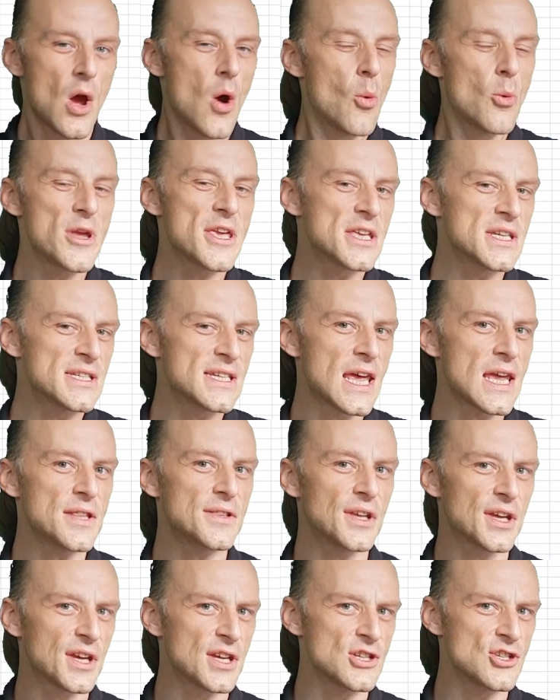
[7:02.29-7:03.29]
We can take
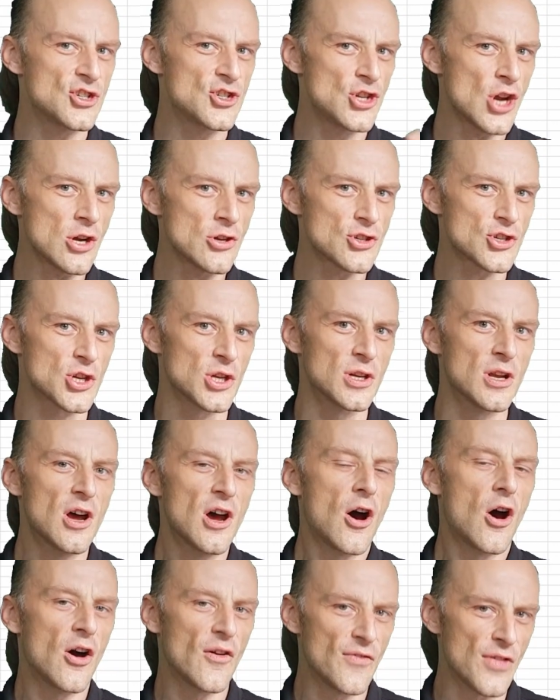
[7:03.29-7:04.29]
the conjunction
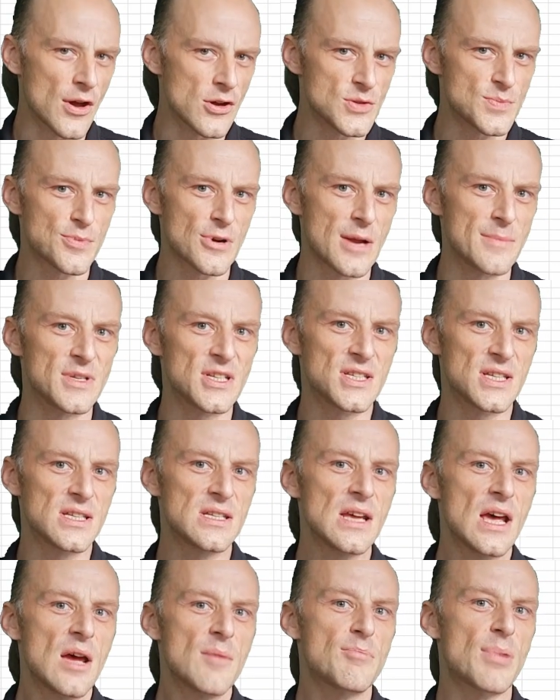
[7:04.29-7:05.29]
of those premises
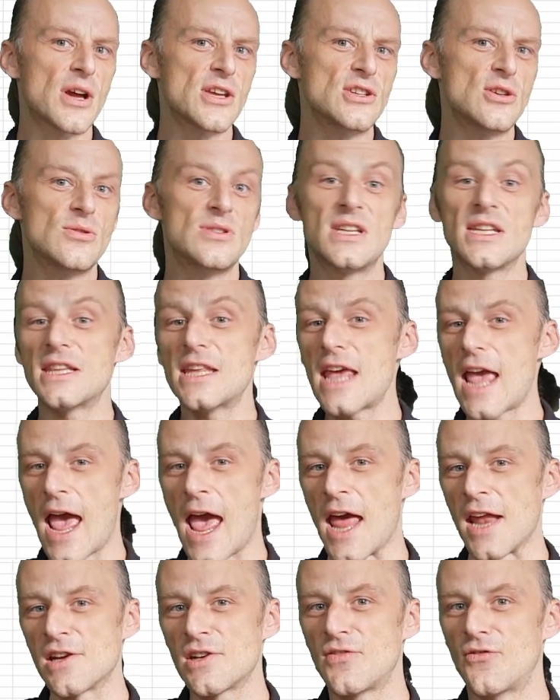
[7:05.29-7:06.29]
by using the
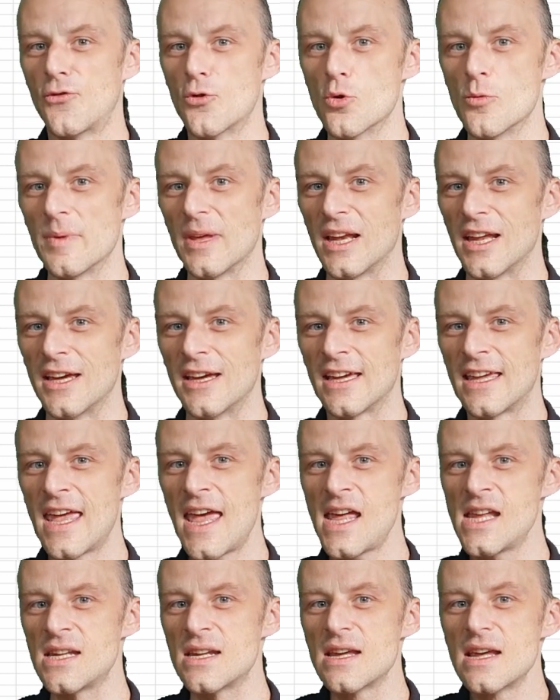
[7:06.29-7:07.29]
AND formula
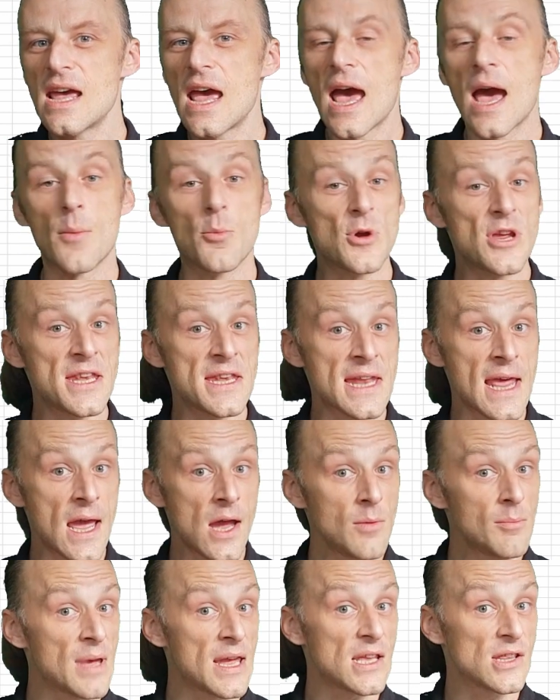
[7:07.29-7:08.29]
again, and we
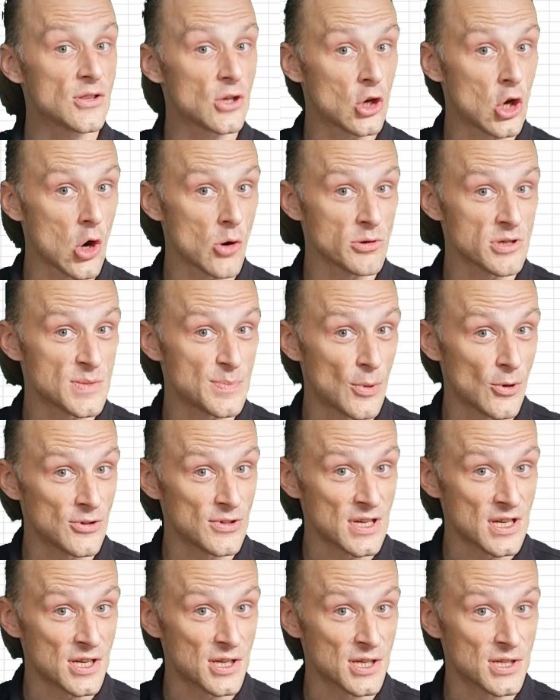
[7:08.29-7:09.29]
now make the
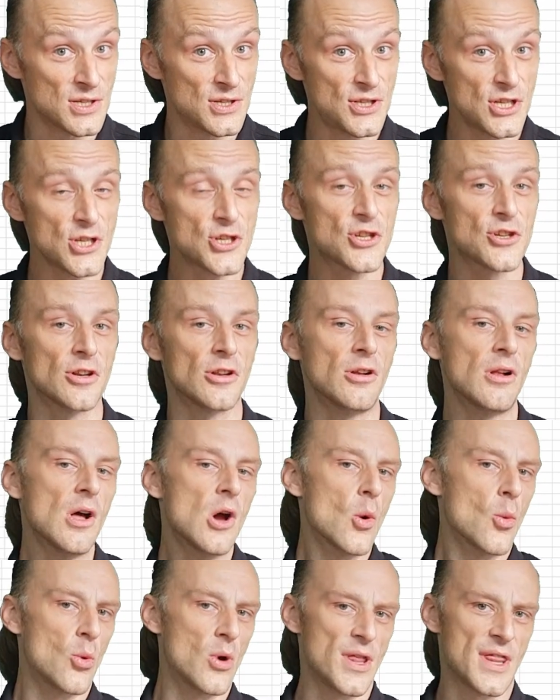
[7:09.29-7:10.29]
corresponding conditional
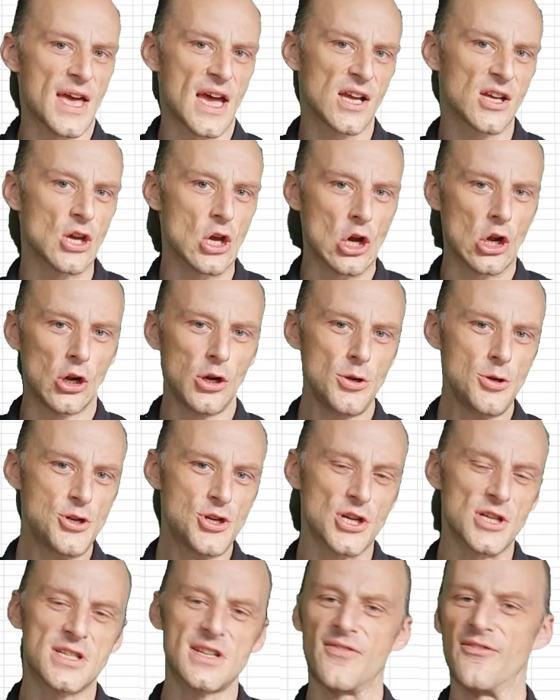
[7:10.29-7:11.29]
with our
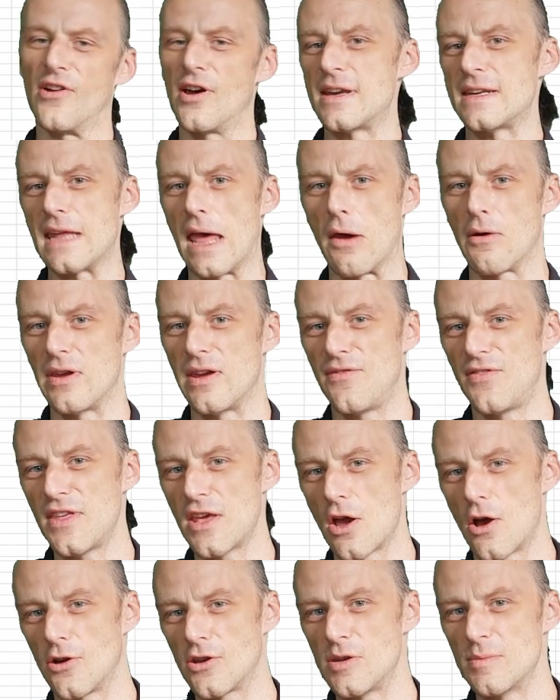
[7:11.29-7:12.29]
conclusion to find out if the
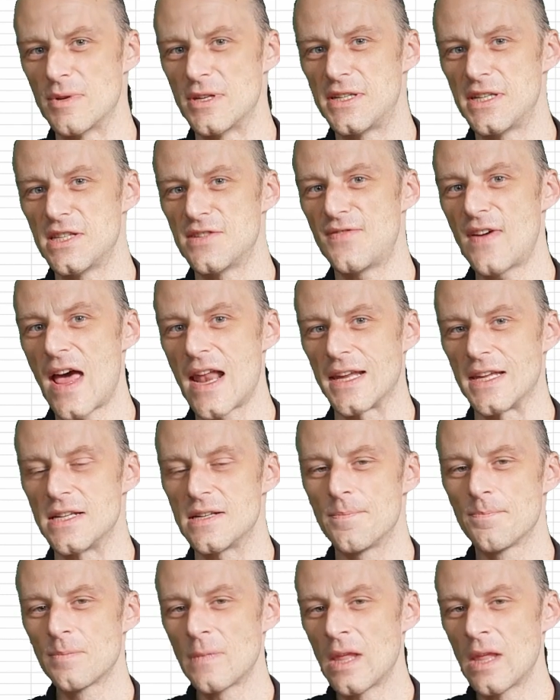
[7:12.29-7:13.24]
argument is valid.